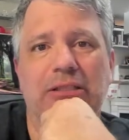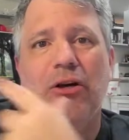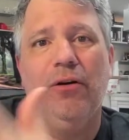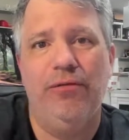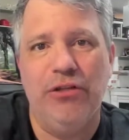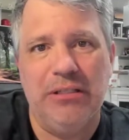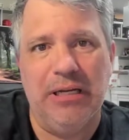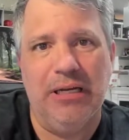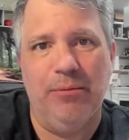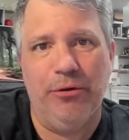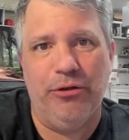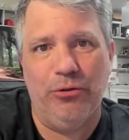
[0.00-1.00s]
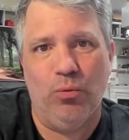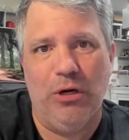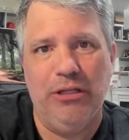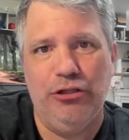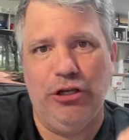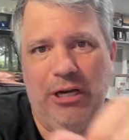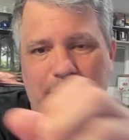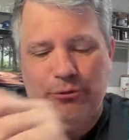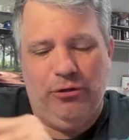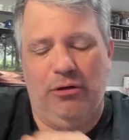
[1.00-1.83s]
So, for example, there's one chapter